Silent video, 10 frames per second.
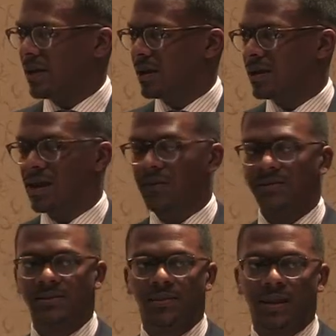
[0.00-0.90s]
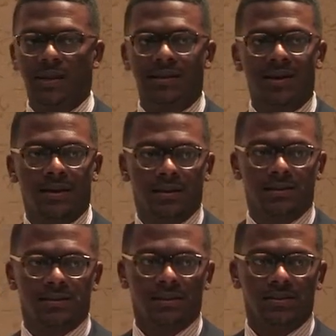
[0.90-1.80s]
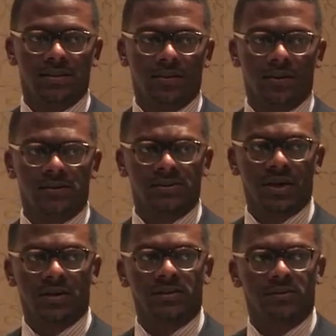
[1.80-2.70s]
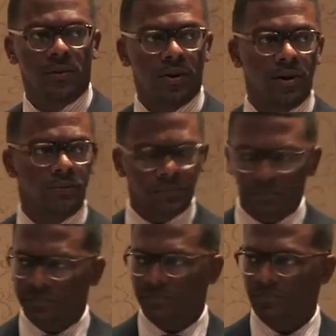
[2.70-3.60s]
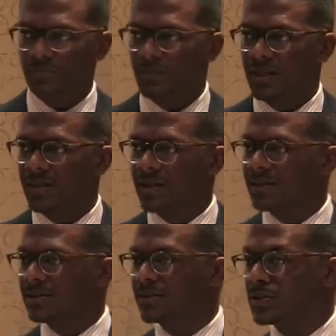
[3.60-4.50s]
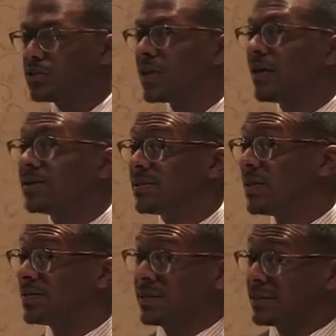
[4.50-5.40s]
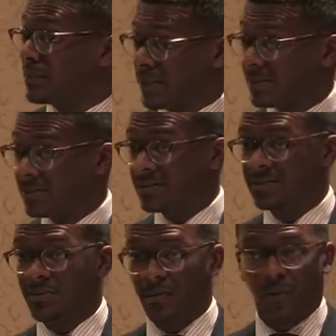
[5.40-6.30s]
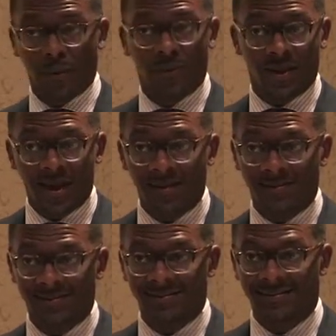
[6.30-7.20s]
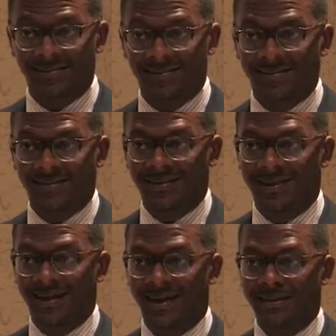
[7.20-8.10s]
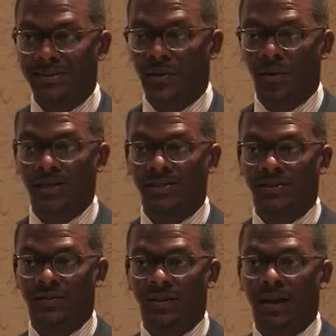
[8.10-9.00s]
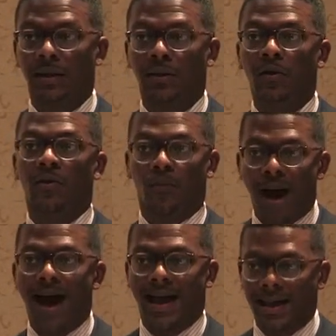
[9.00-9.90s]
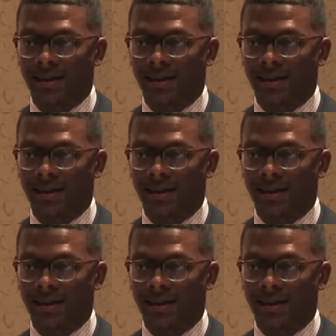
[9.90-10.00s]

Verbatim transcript: And he gave us some key nuggets. And some of those nuggets were to treat ourselves as a business. Do we remember that? And to question and know the why.